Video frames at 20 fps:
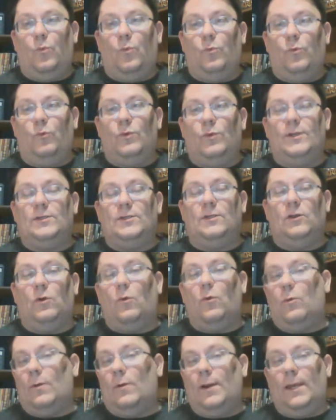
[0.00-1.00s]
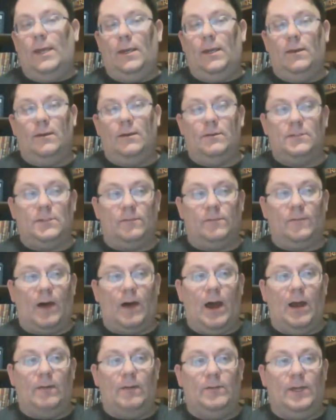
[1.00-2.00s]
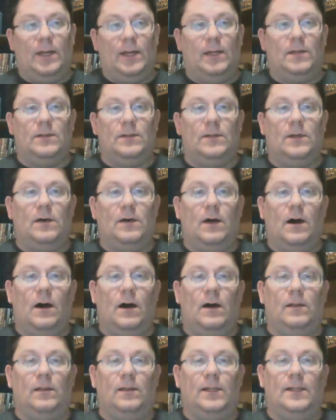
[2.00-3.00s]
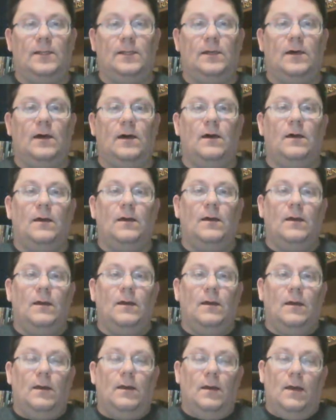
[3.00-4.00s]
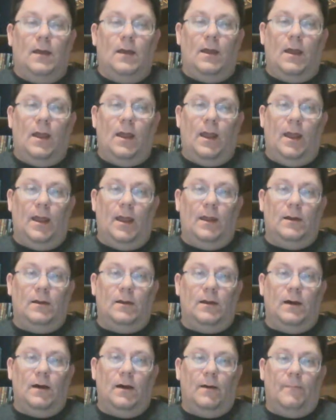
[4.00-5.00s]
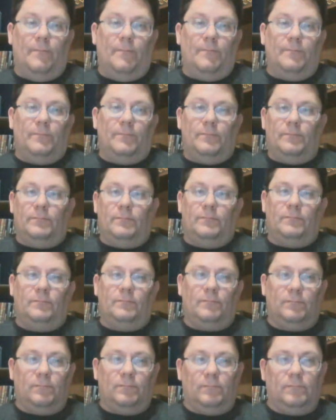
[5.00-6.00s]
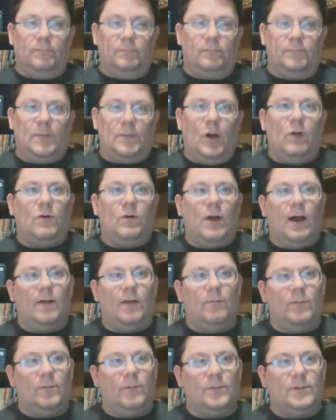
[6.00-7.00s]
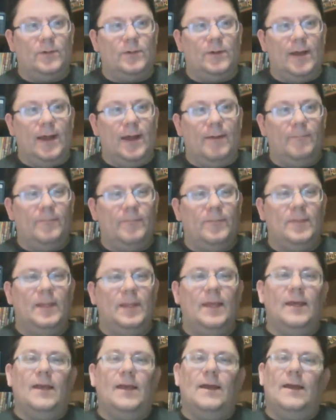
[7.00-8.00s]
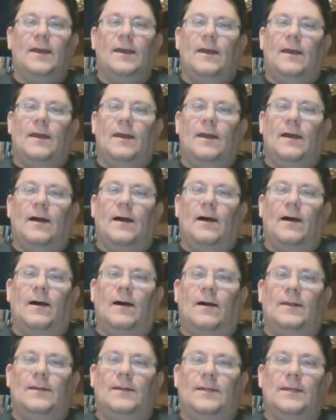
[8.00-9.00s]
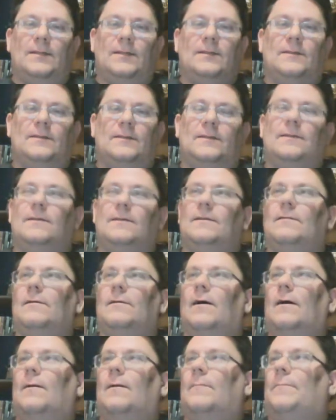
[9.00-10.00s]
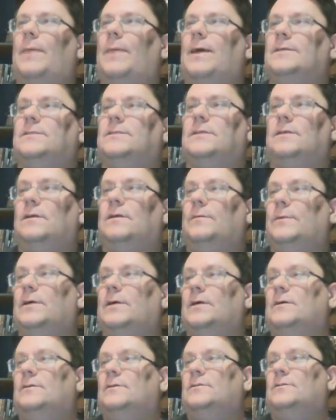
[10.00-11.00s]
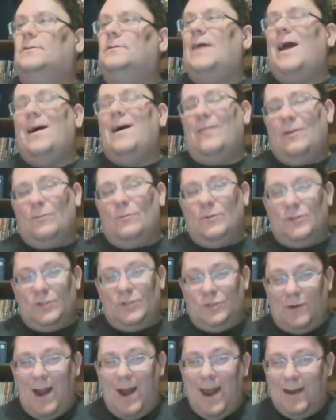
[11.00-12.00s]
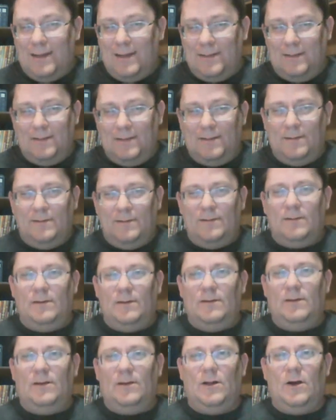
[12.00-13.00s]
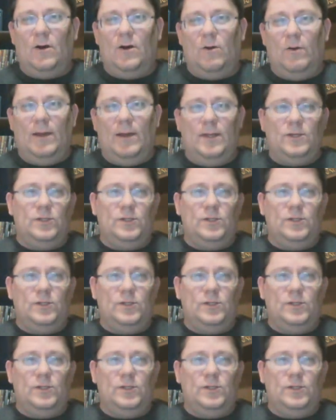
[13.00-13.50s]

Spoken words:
the reason Laurie survived and Linda and oh god, what was her name? Didn't basically because they were distracted. You know,